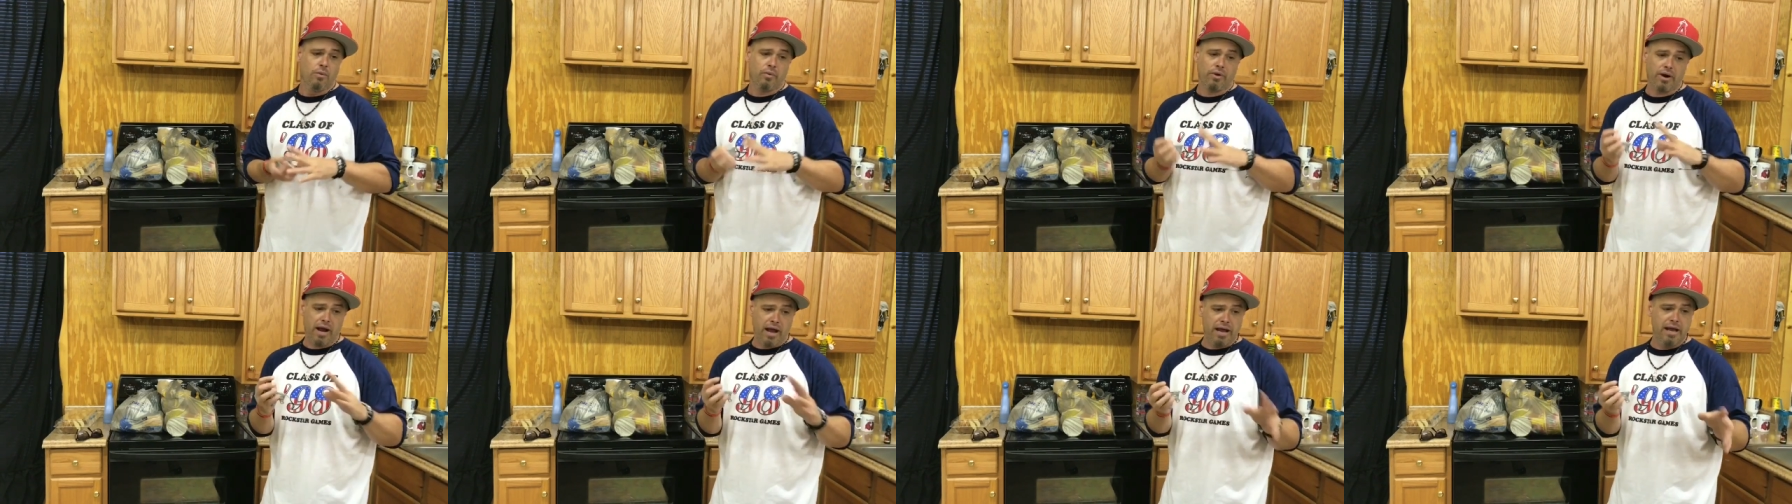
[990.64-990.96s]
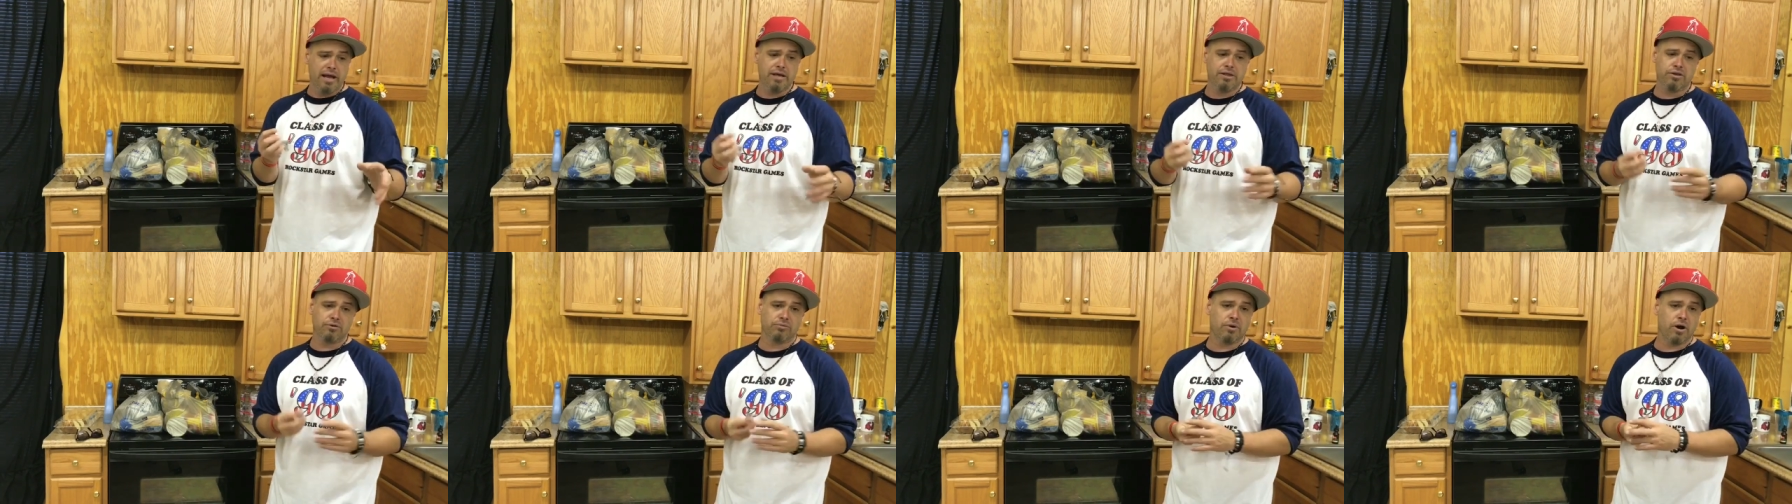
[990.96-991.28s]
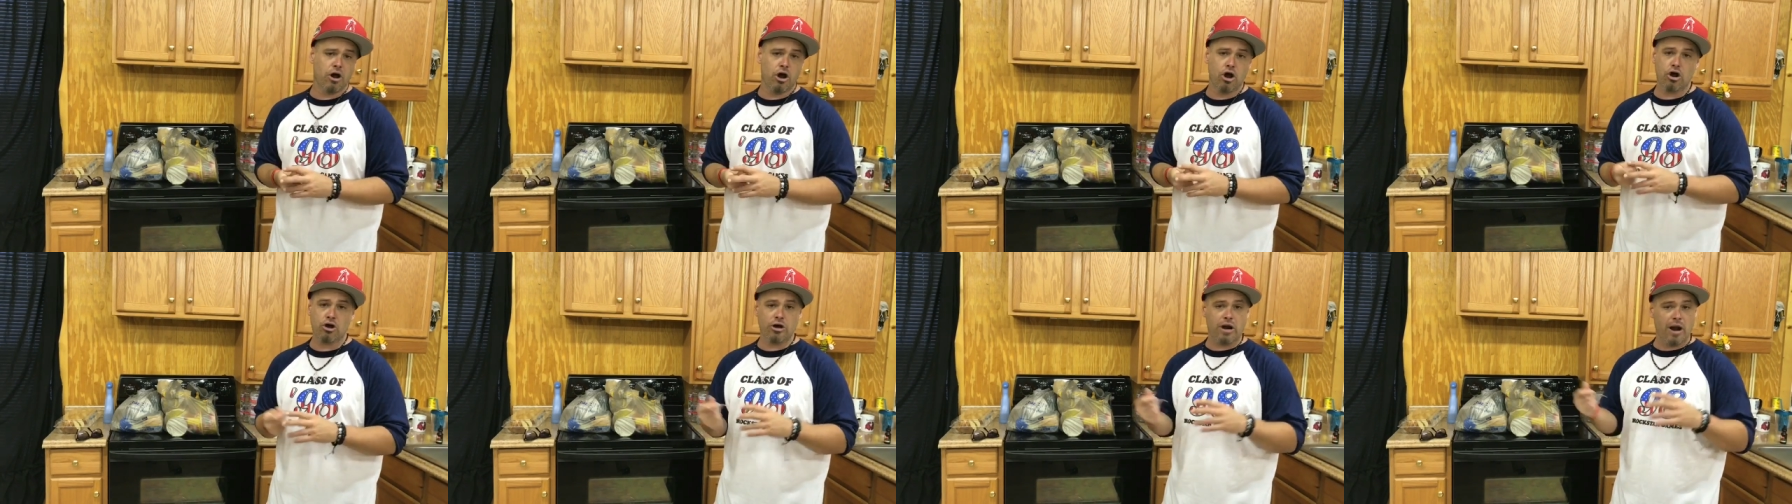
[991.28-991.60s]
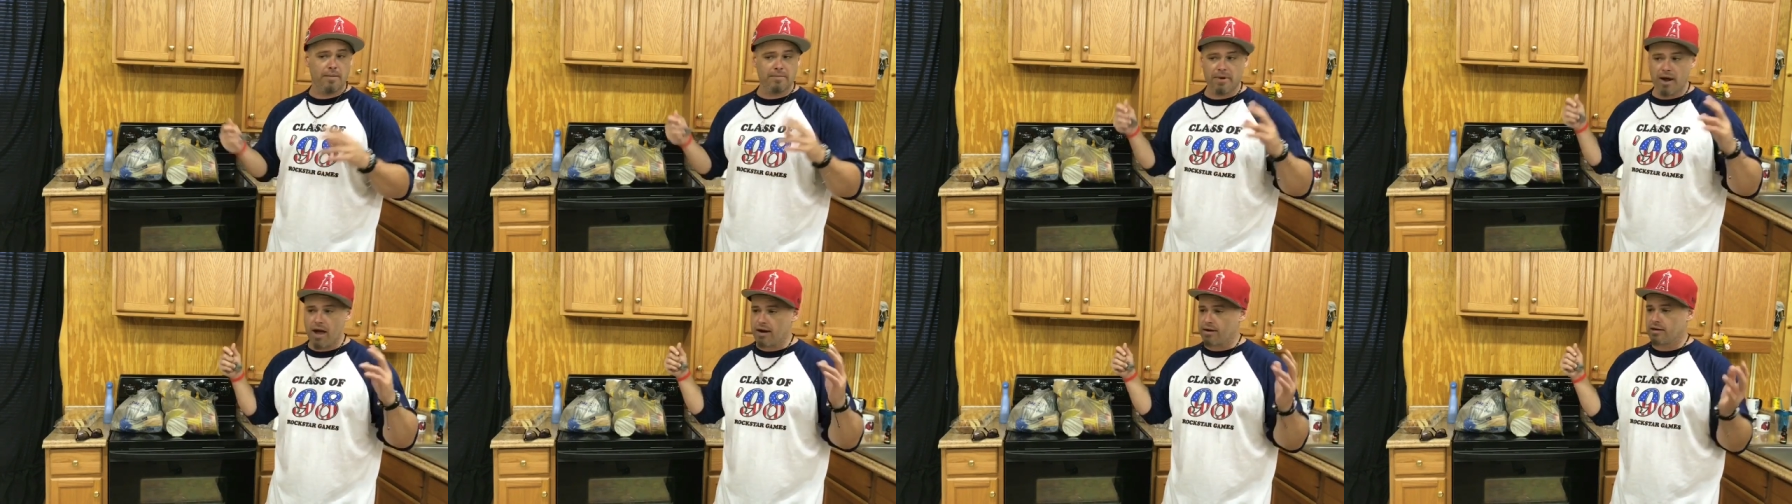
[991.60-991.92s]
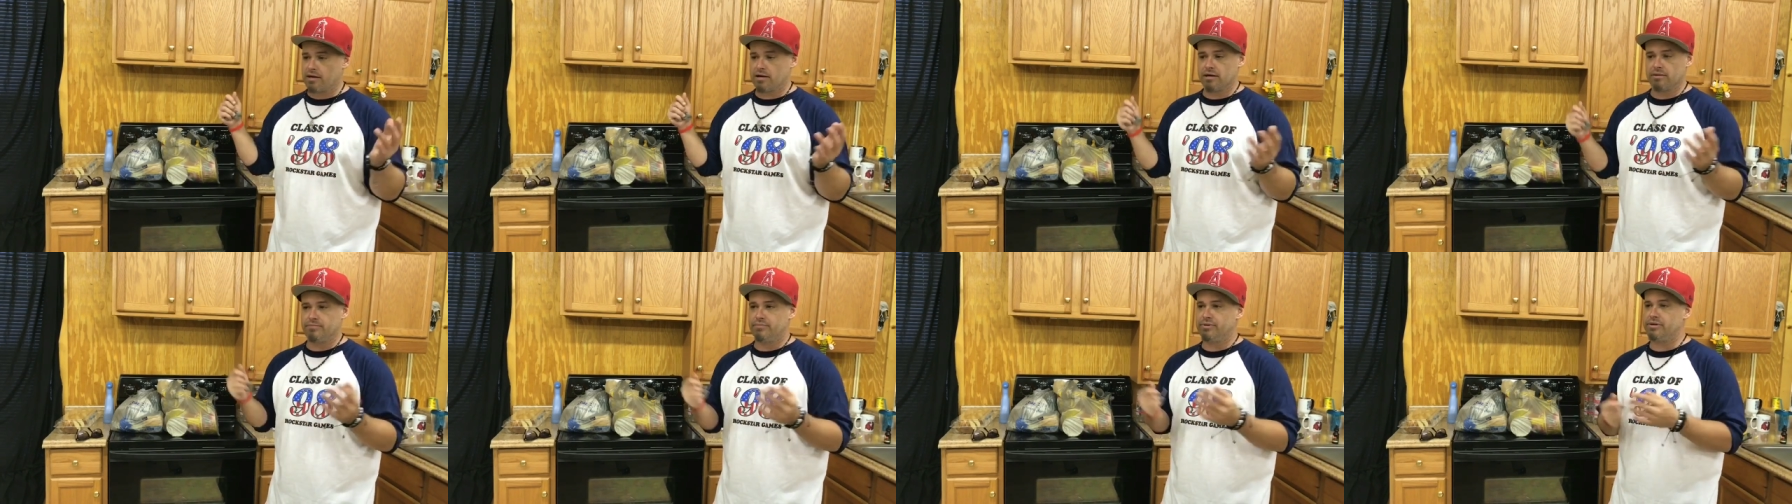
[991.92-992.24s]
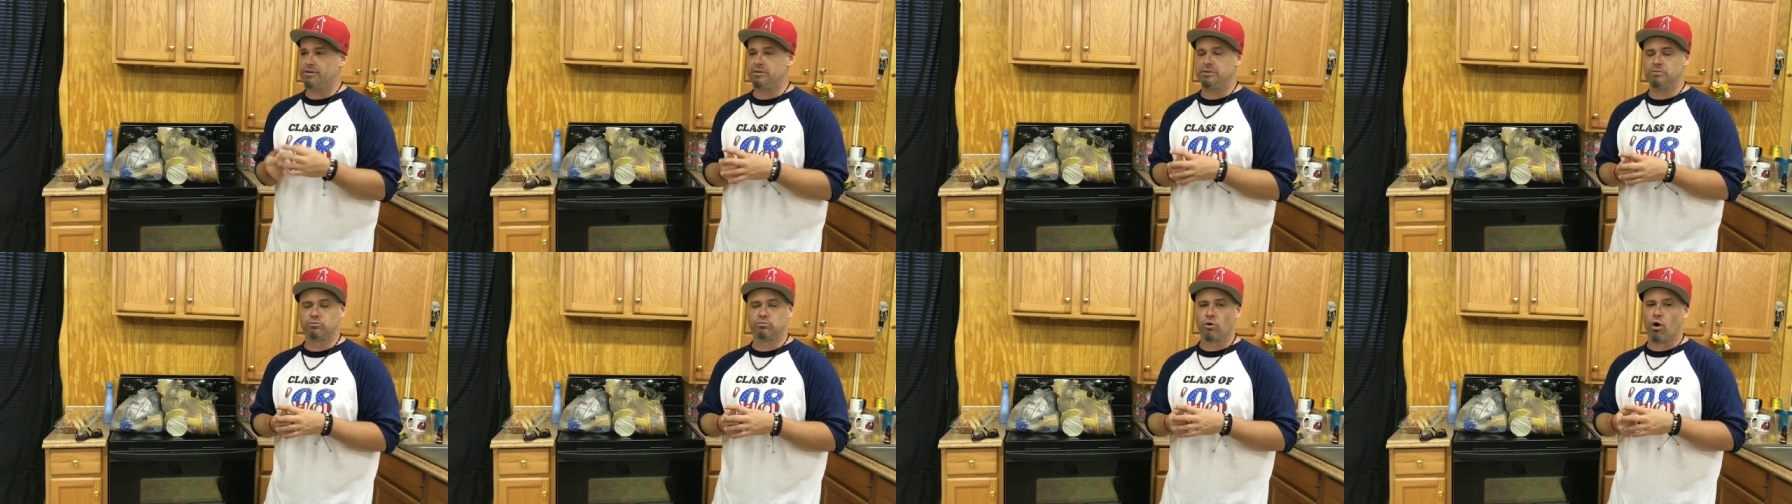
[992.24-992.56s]
When I hit the road, I'm not going to
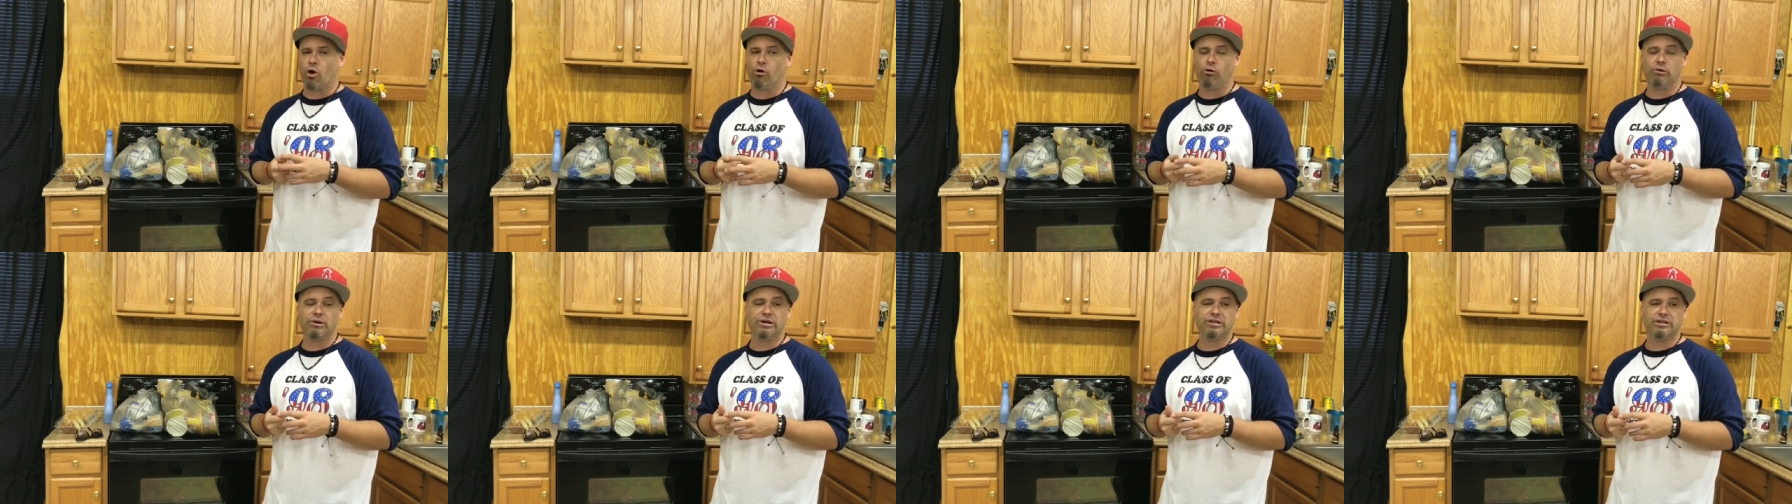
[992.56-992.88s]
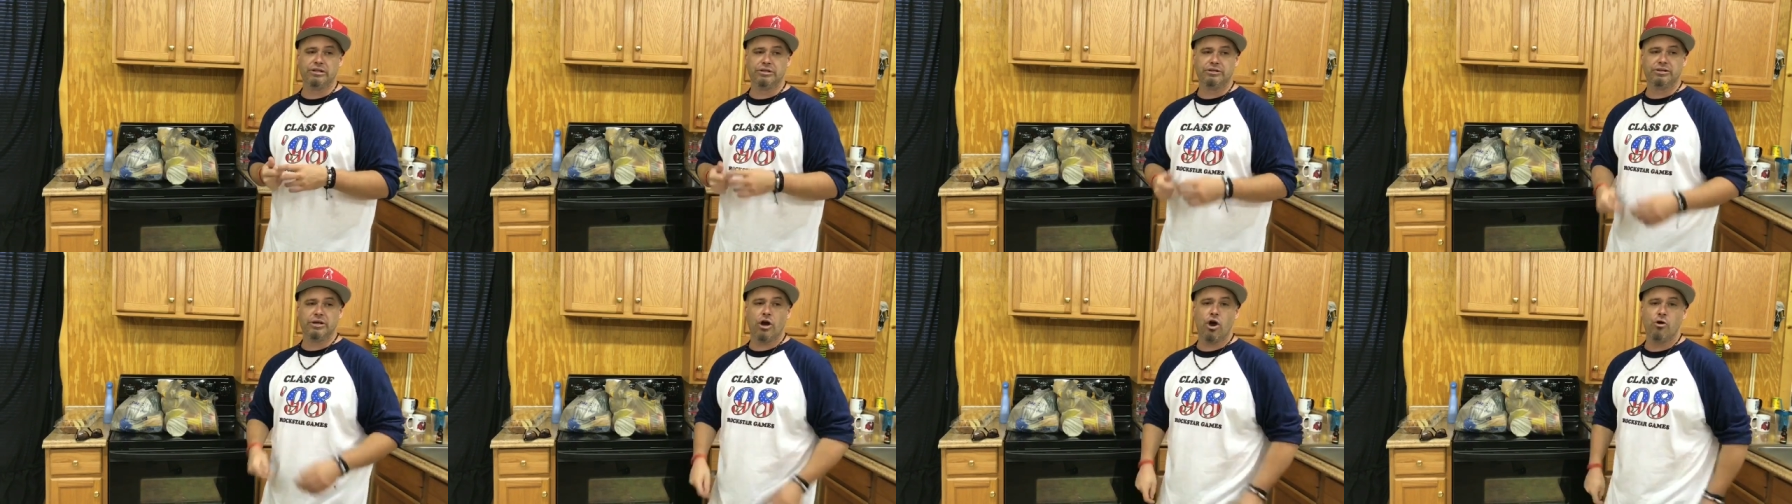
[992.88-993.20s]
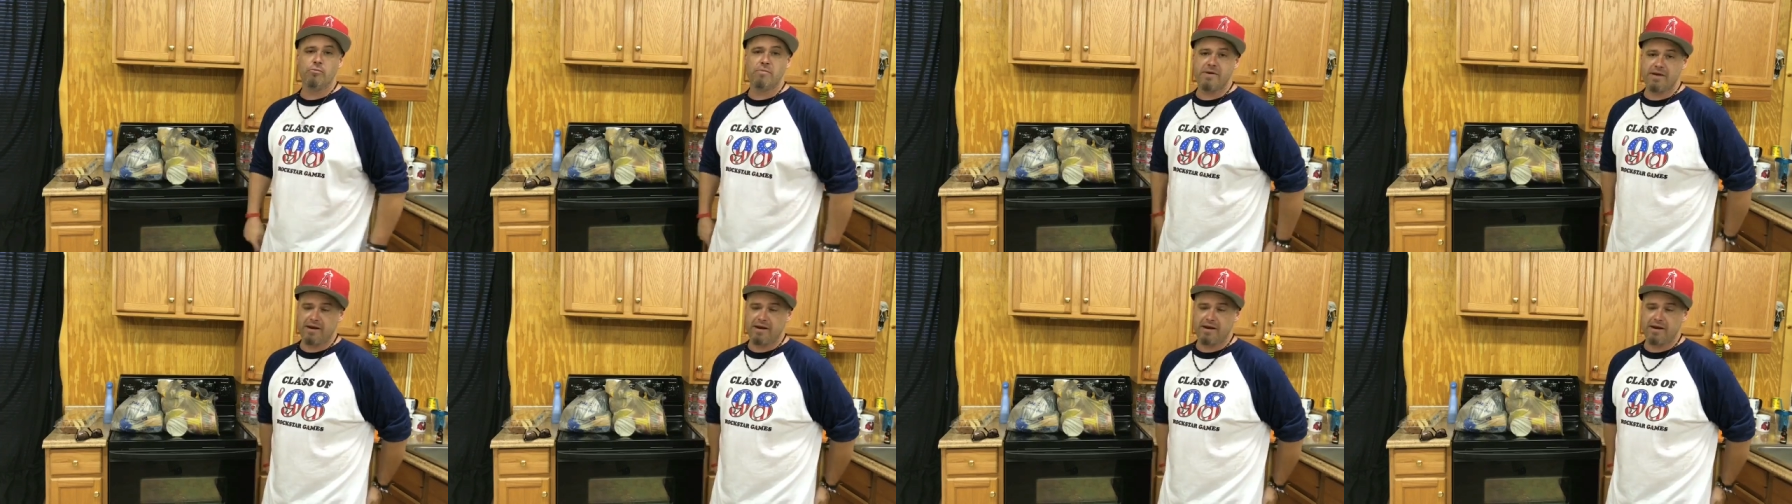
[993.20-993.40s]
be rolling in the dough,